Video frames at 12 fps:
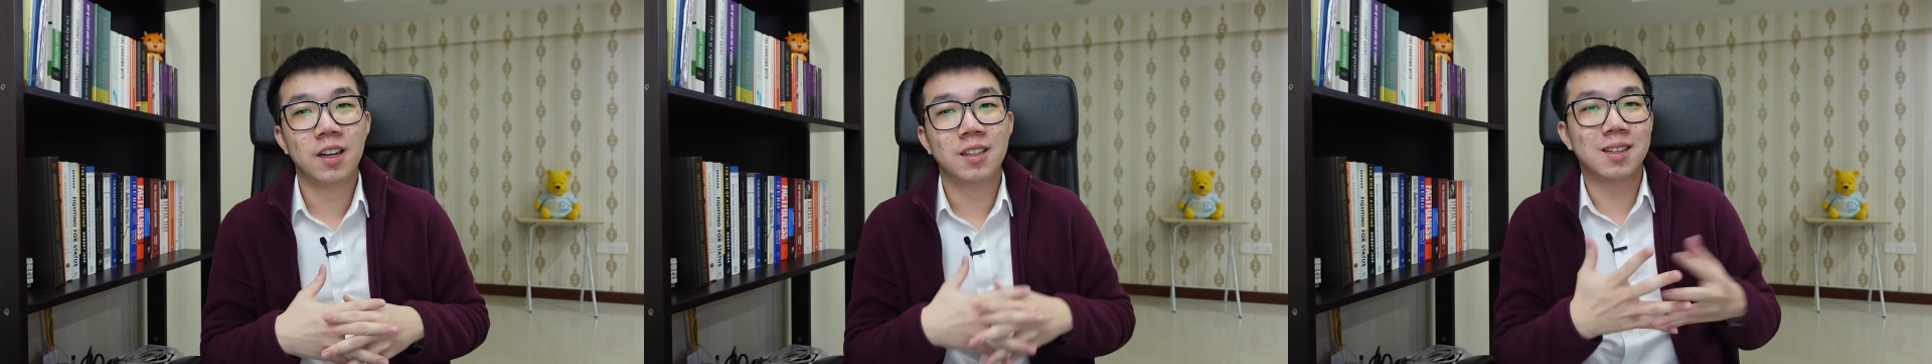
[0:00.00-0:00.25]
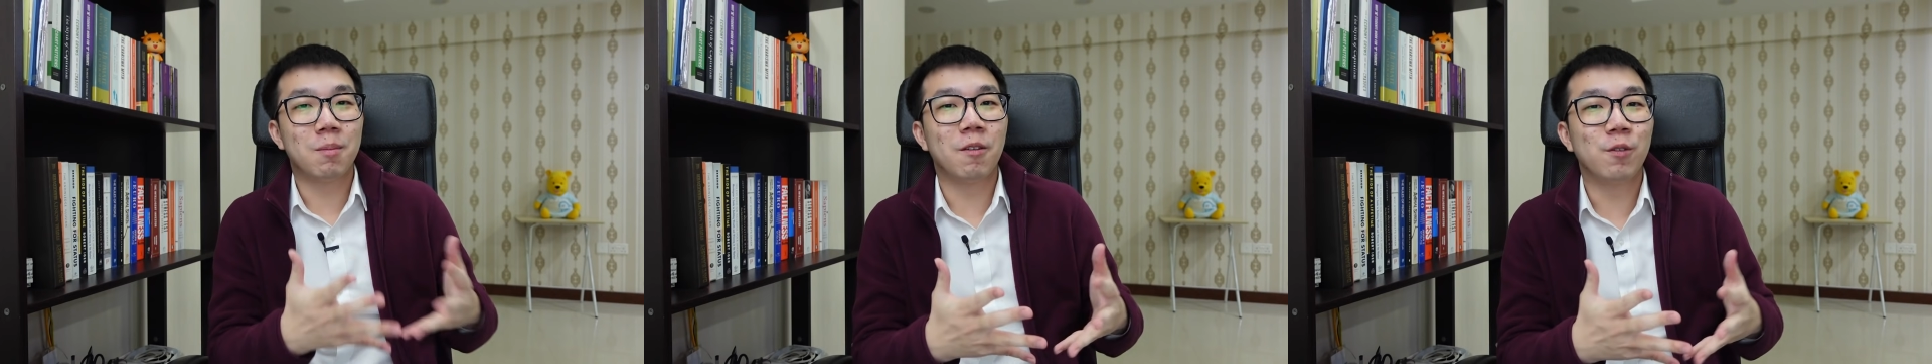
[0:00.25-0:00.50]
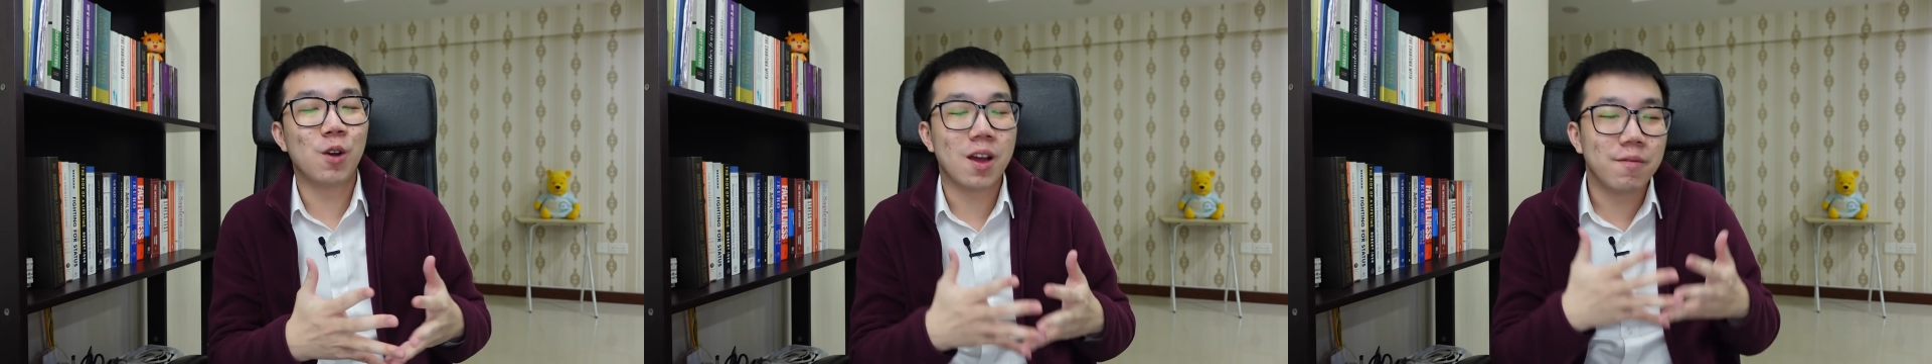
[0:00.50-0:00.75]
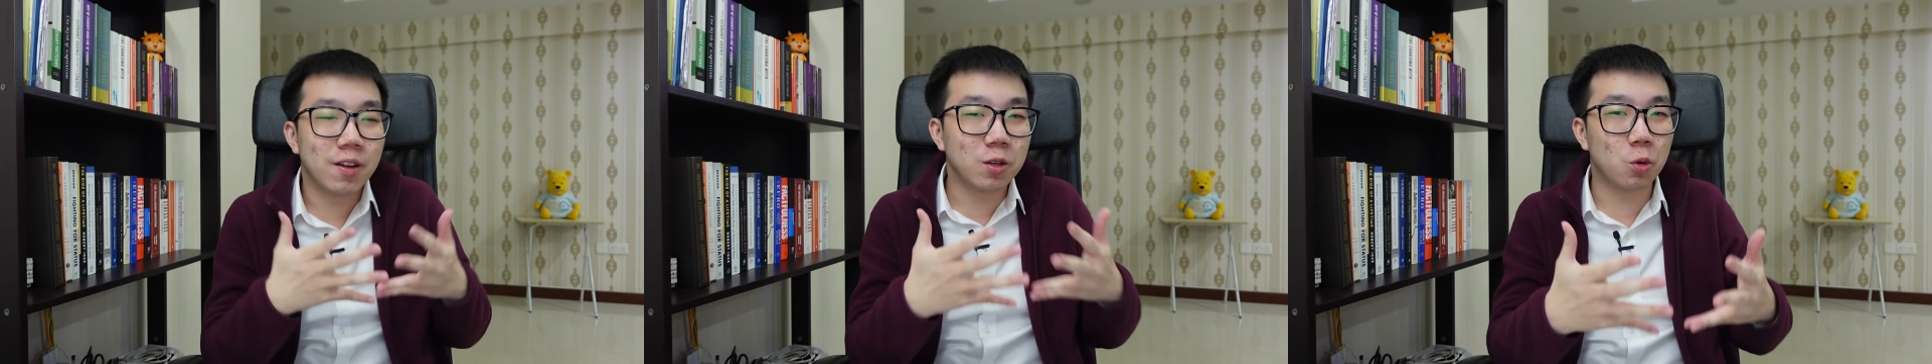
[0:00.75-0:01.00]
Some of you are
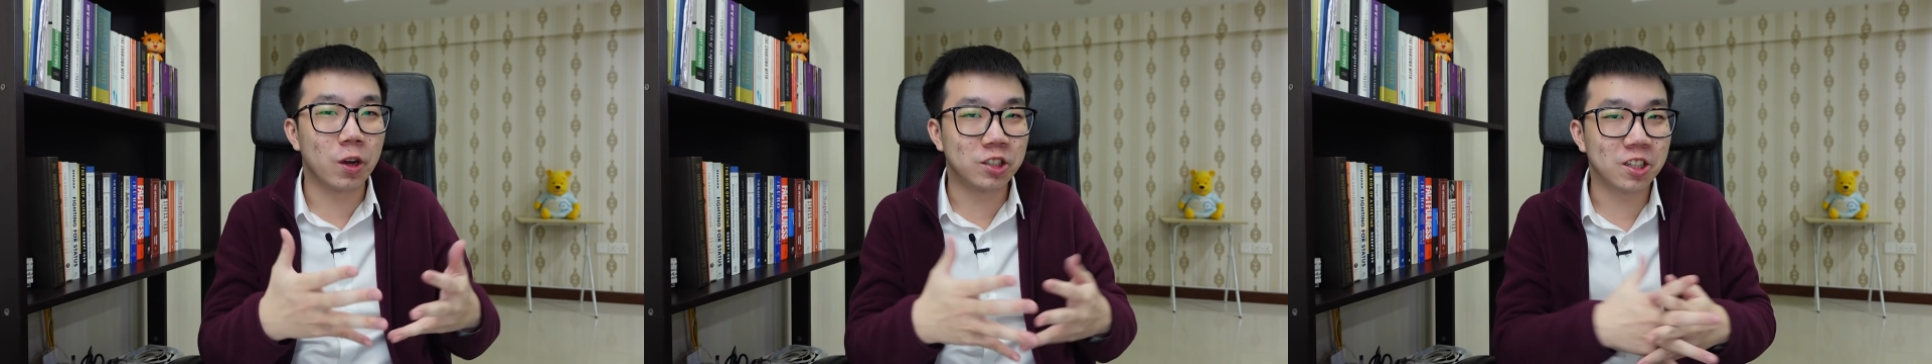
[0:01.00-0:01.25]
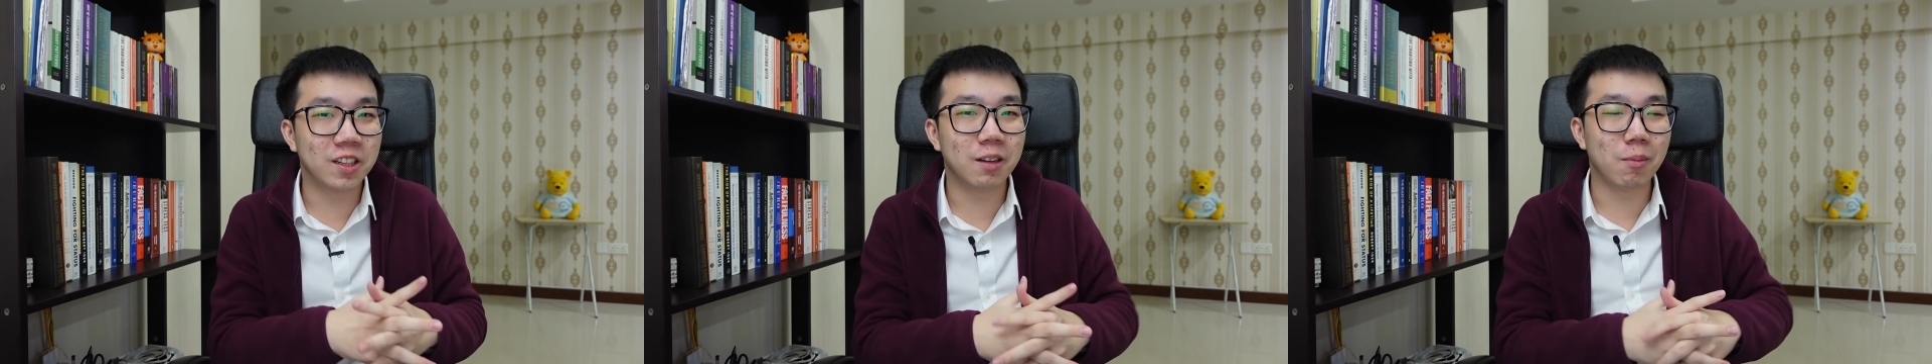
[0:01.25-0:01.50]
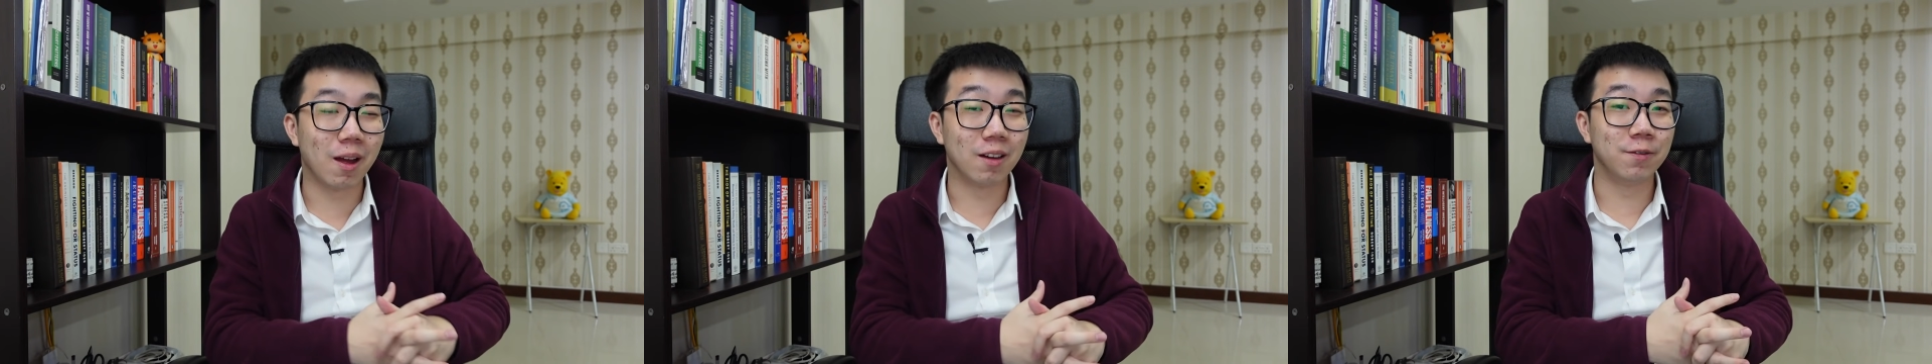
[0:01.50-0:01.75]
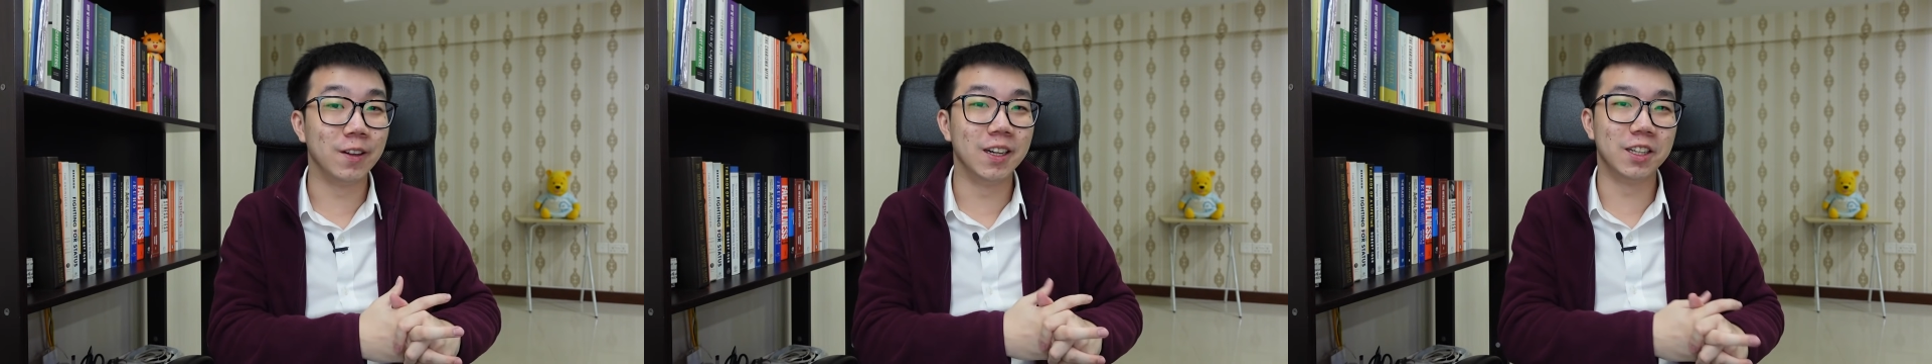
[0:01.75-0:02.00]
even questioning my
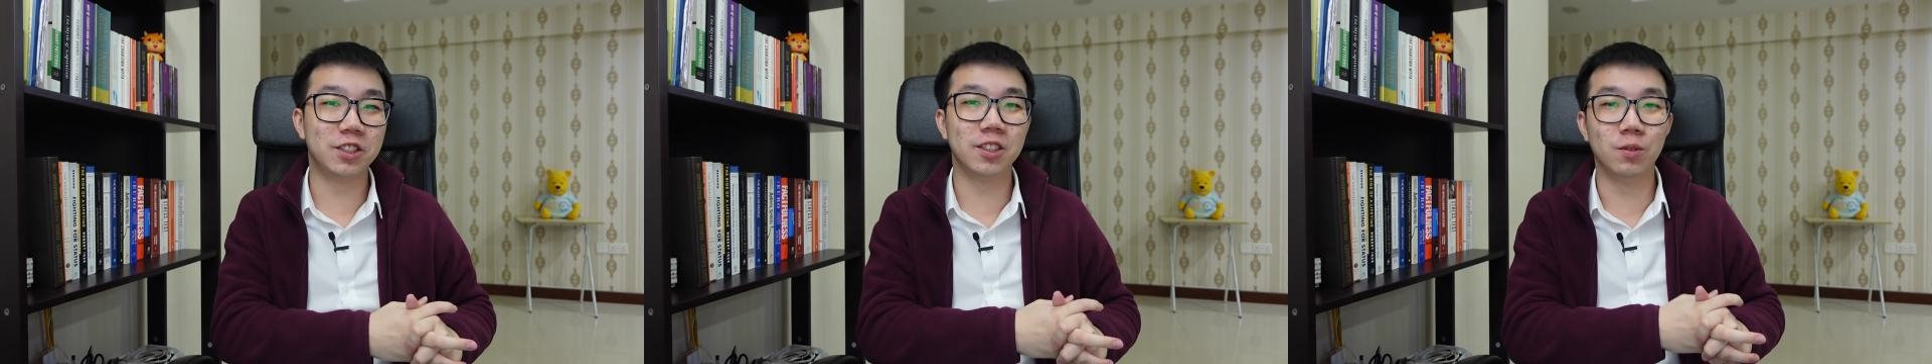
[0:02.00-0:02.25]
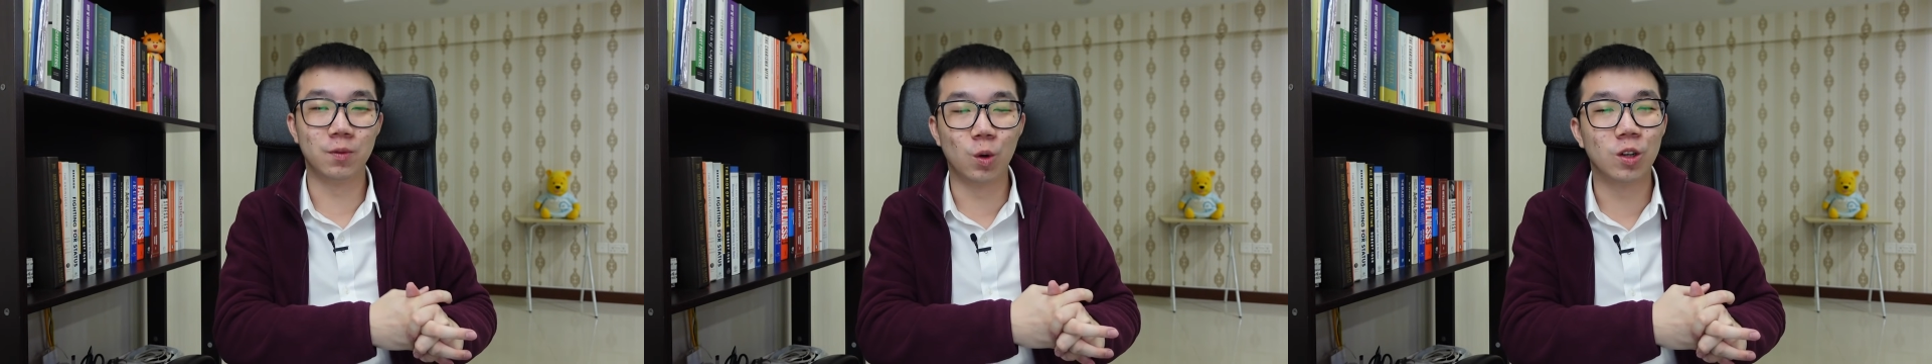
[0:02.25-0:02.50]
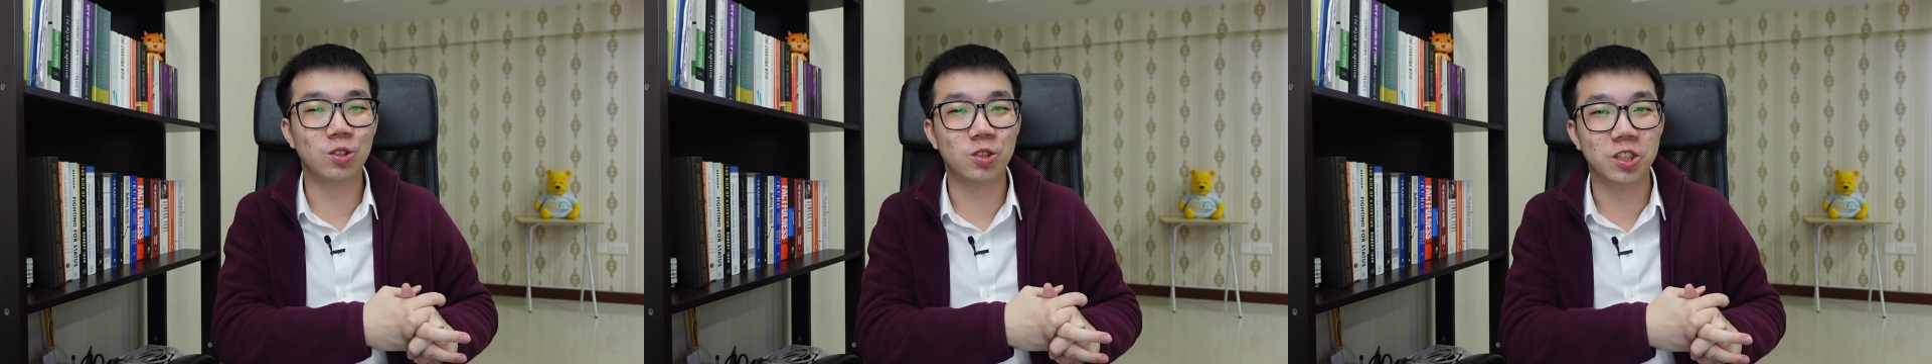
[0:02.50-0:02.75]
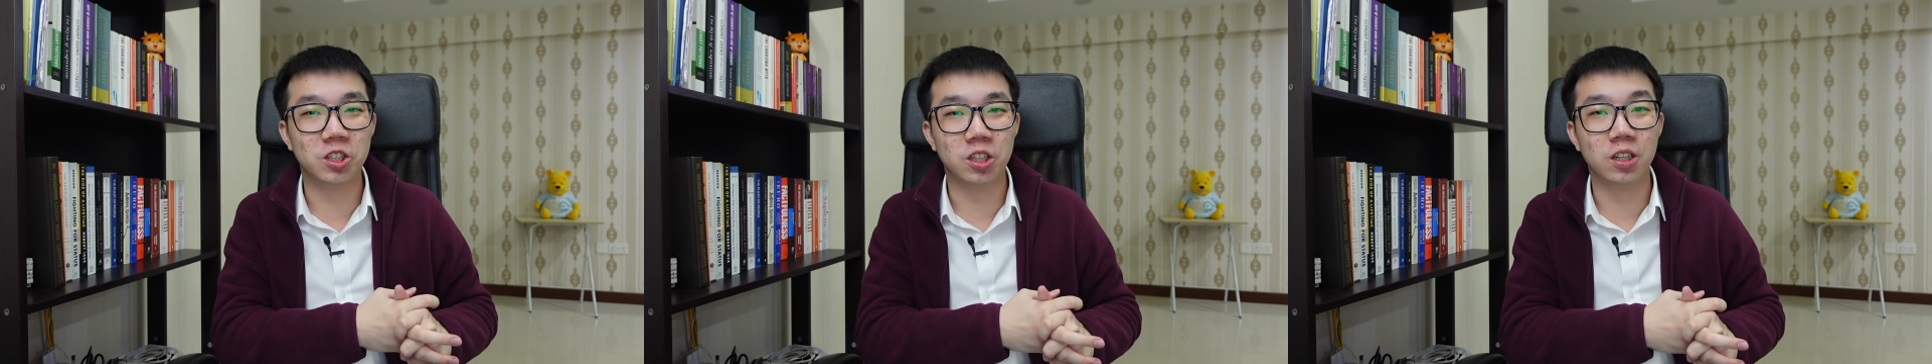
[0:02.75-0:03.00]
affiliation with Wall
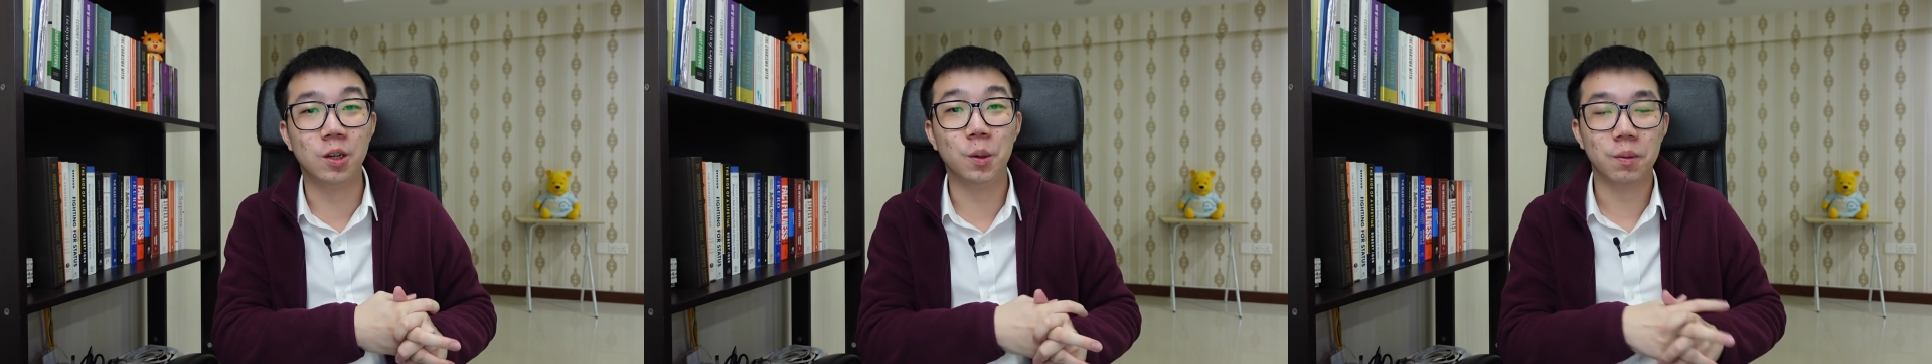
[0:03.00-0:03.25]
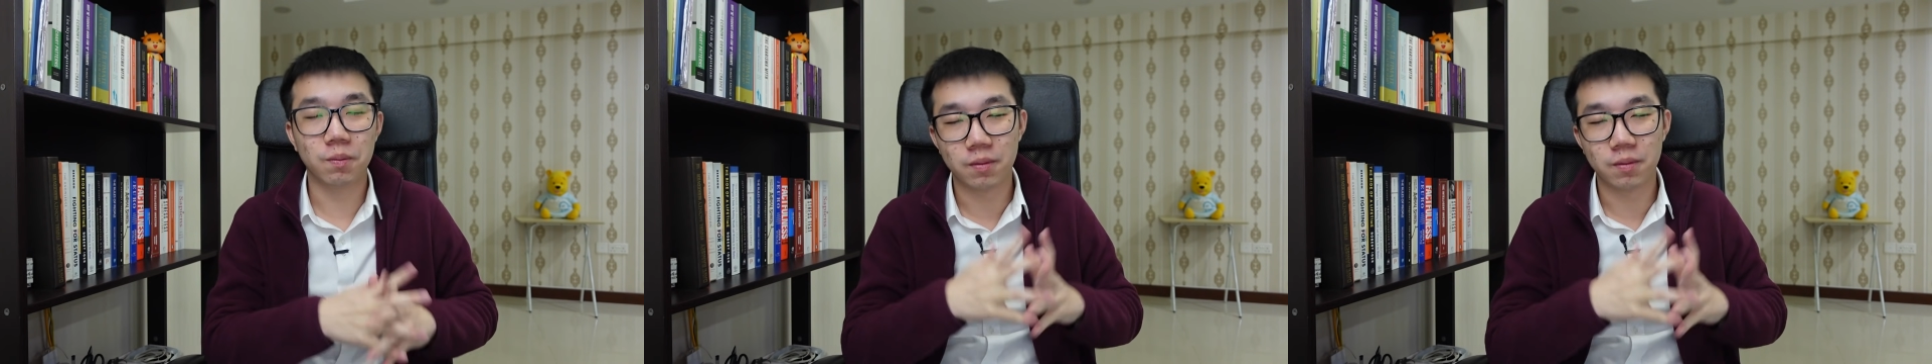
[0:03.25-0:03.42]
Street Journal.